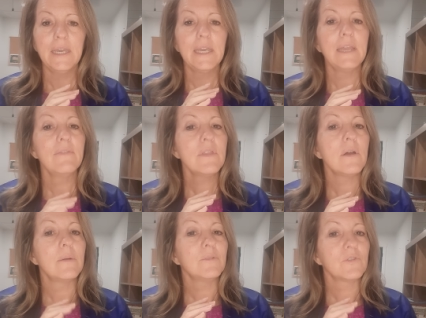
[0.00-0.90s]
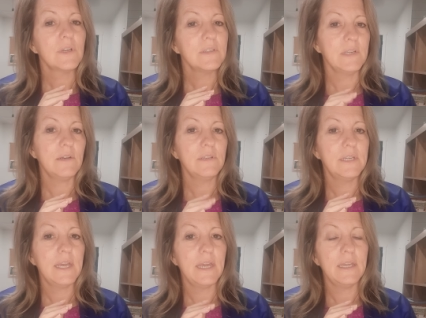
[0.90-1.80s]
Even though I'm stressed out
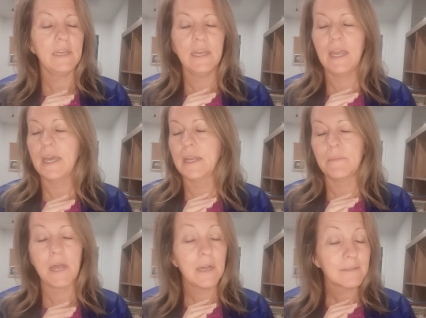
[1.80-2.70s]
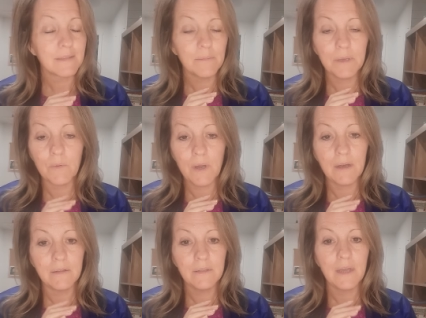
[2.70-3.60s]
today and I'm not sleeping
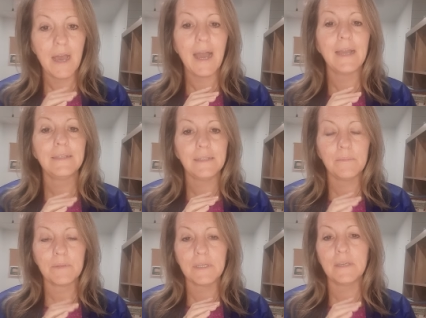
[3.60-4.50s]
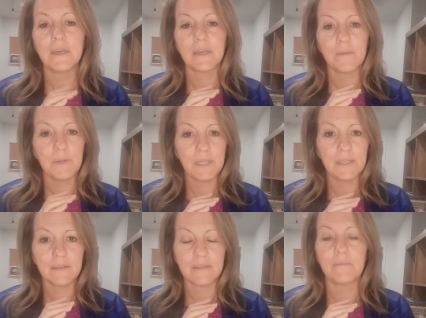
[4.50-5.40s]
well, I deeply and
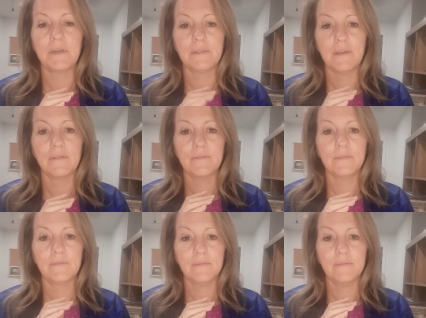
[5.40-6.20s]
completely accept myself.